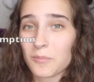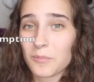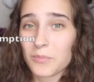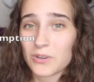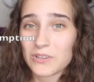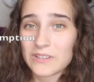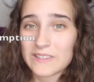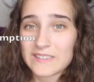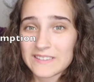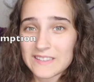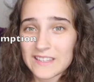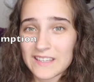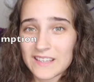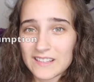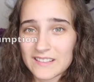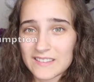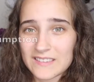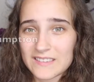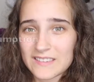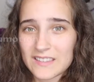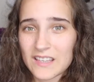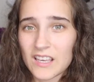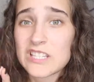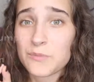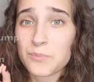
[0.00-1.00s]
Number
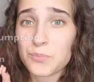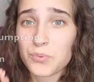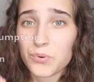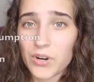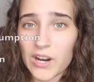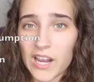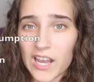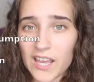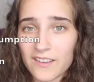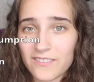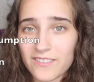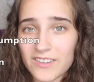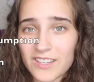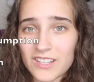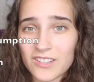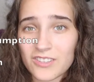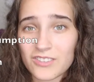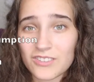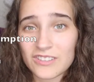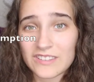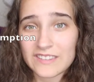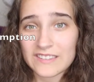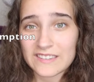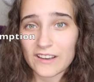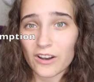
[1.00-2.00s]
six, depression depriving
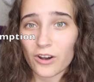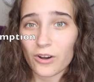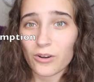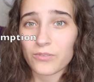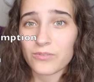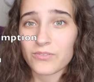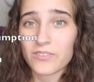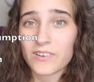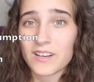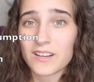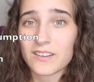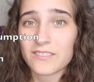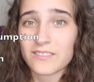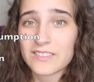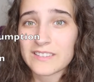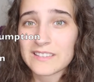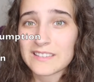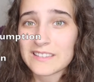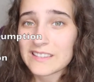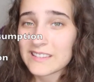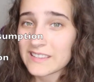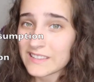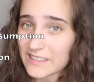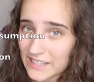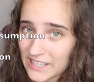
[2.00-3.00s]
yourself of
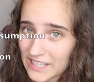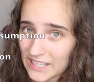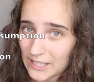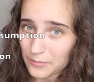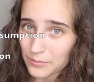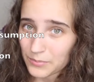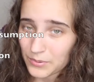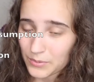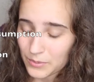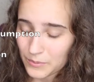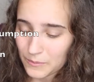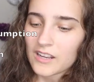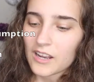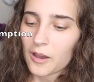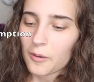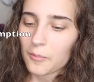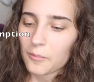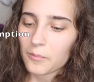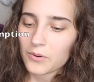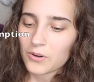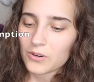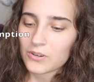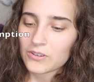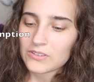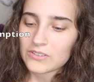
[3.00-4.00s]
sleep.
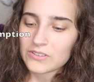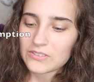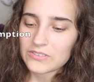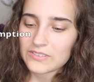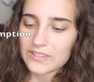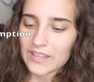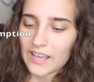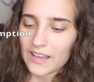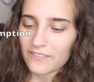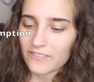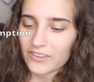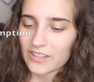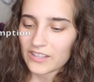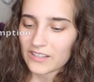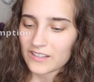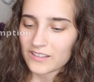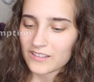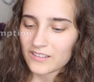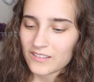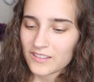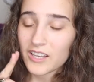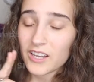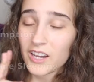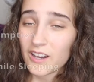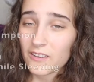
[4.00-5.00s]
Number
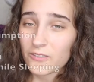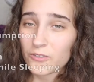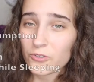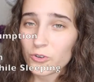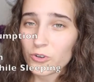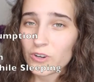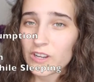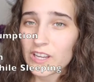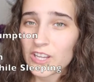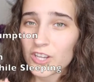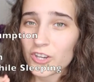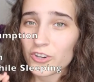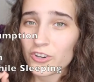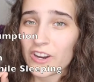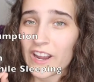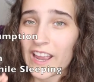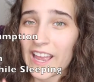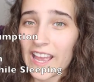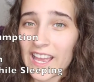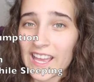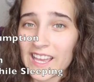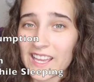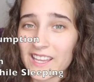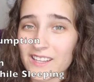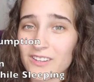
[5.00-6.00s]
seven, covering your
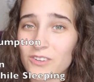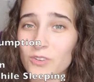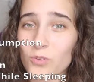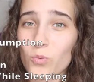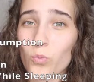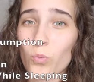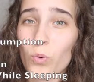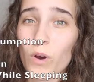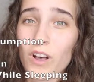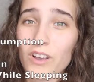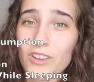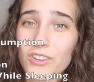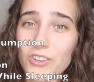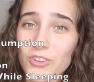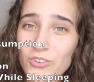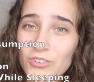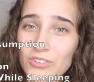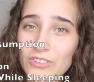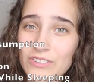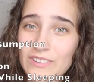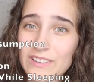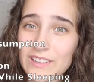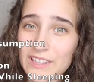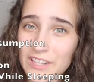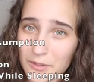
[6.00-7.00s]
head while you're
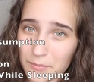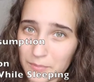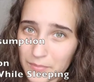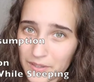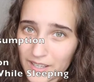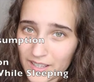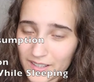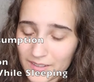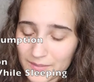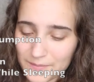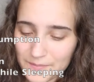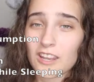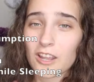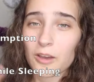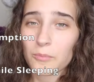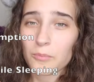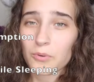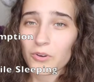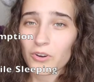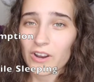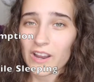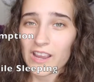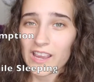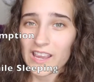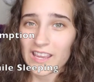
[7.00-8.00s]
sleeping.
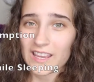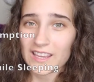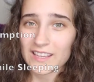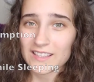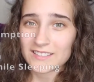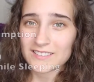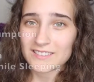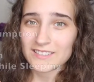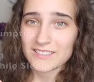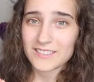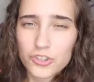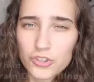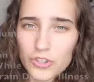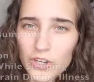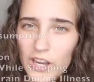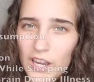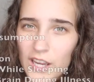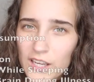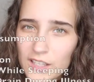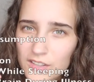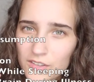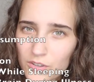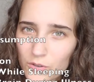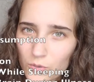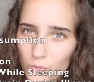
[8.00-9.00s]
Number eight,
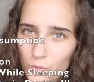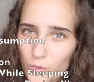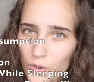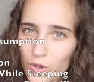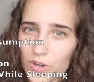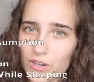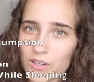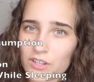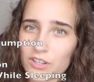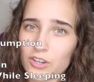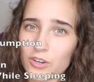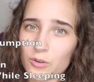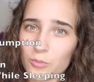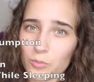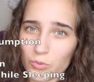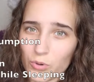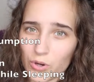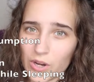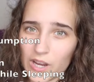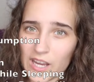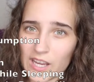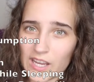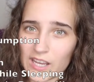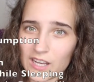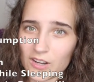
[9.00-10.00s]
trying to work your
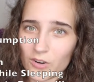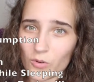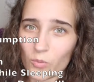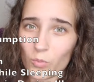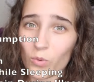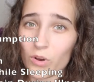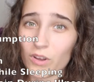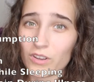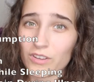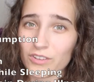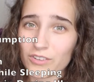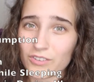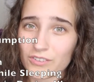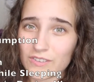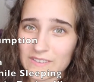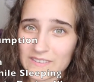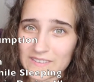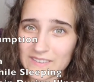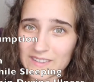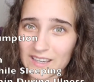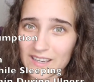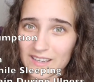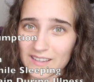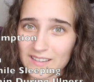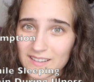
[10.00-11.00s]
brain while you're
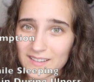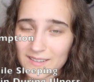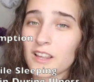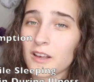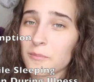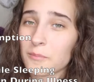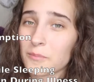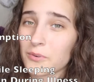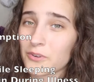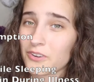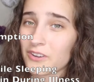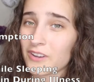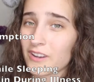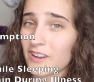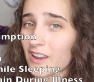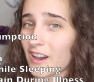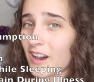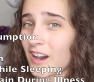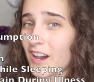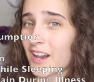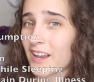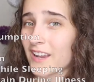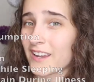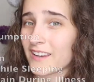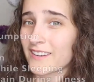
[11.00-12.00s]
sick. Number
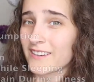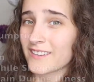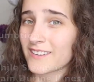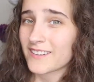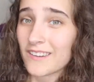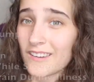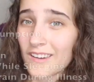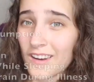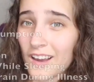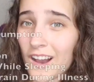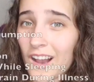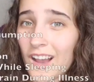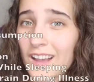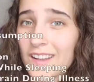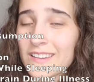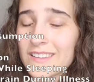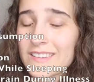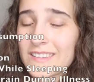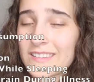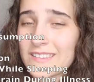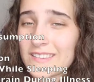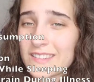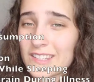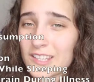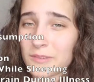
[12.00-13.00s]
nine, not
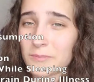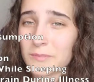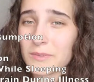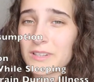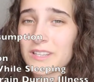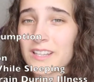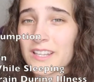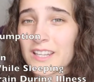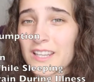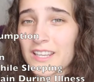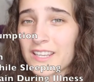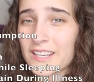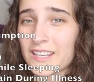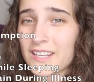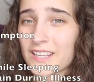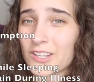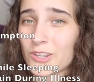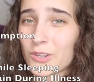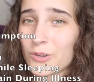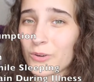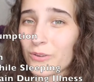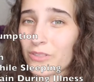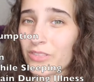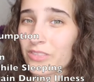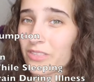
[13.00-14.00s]

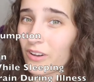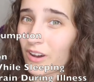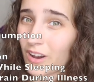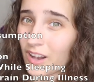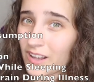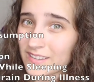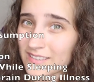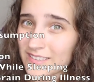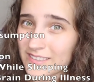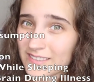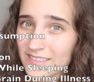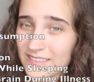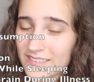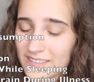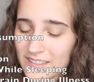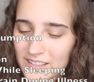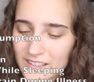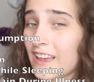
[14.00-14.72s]
stimulating your thoughts.